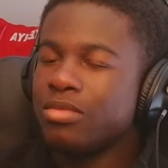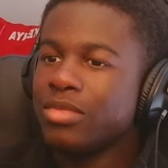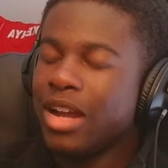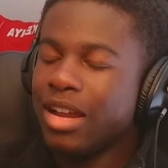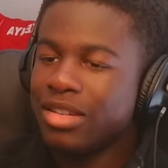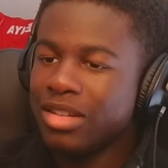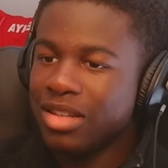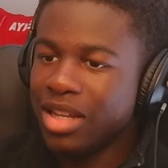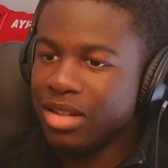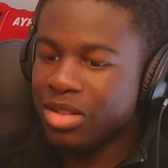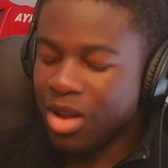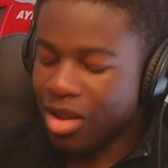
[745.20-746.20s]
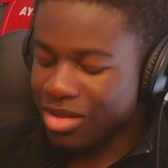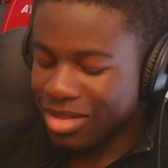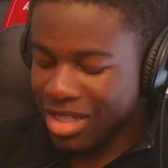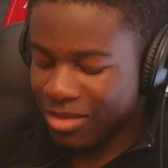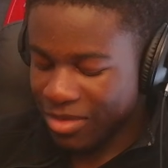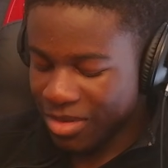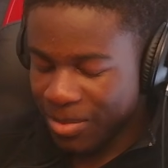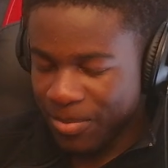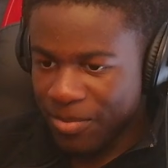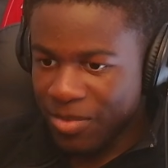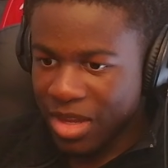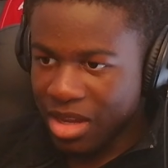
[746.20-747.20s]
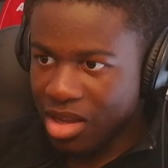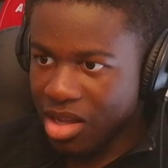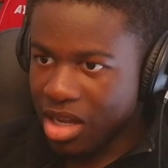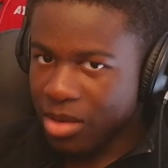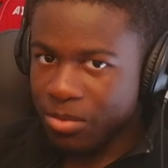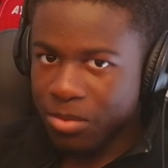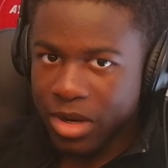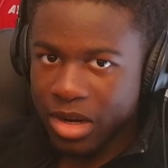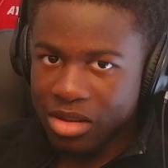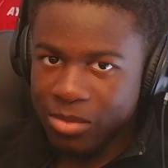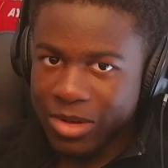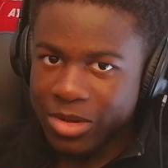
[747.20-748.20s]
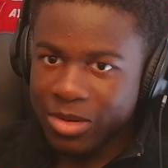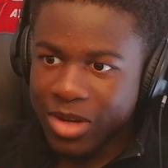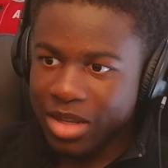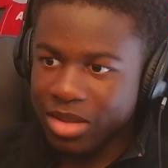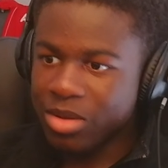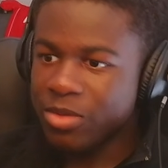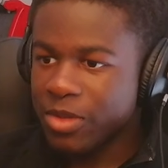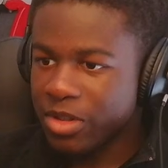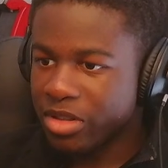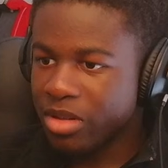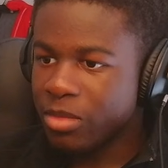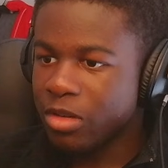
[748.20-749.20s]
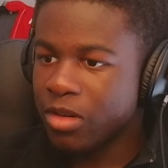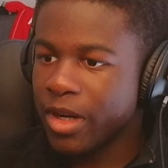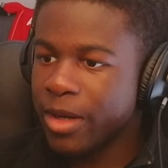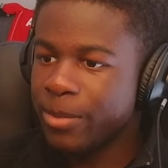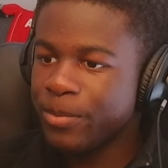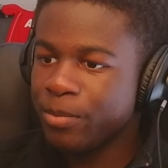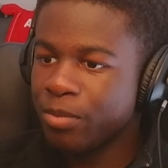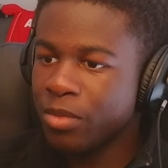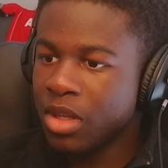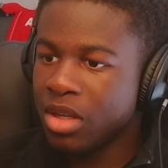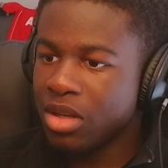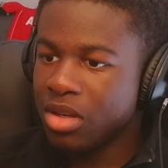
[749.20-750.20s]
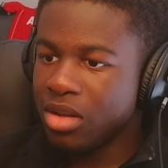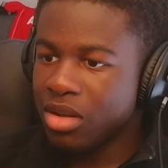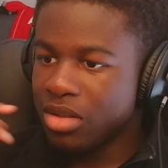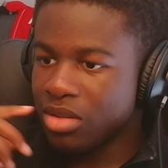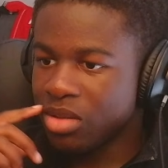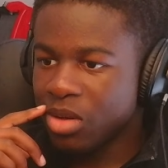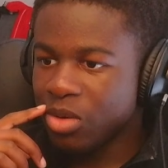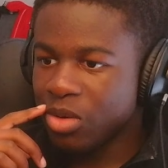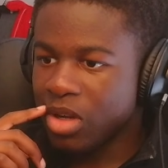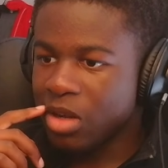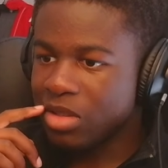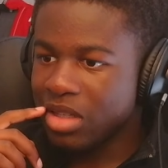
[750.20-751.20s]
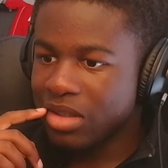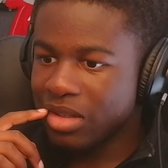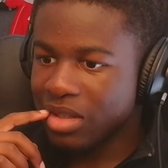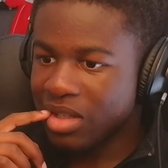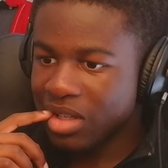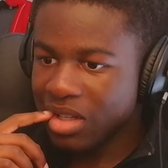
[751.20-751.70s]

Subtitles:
articulate your thoughts, David. I'm barely gonna be doing anything over this summer, right? So I was thinking,